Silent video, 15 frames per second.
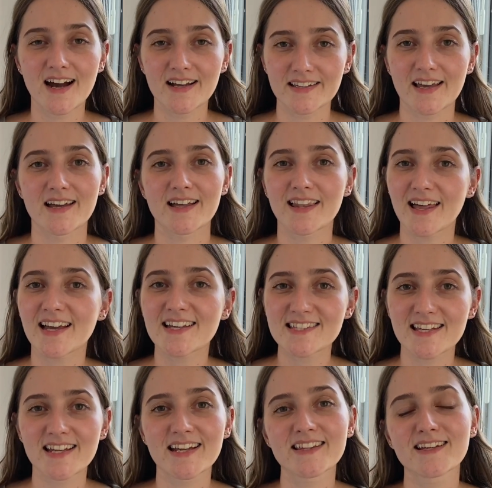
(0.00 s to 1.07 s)
Yeah, like I
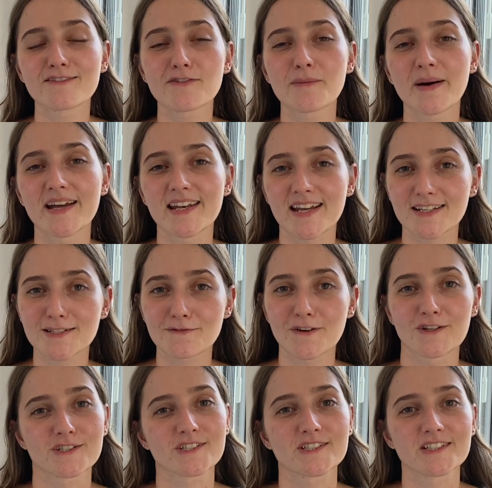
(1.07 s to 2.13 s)
said, I think for my next
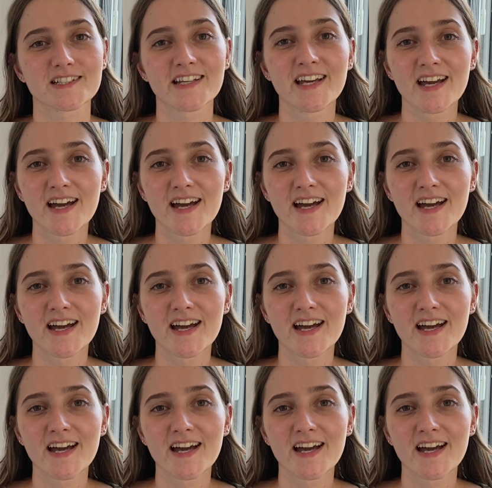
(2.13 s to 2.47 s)
version,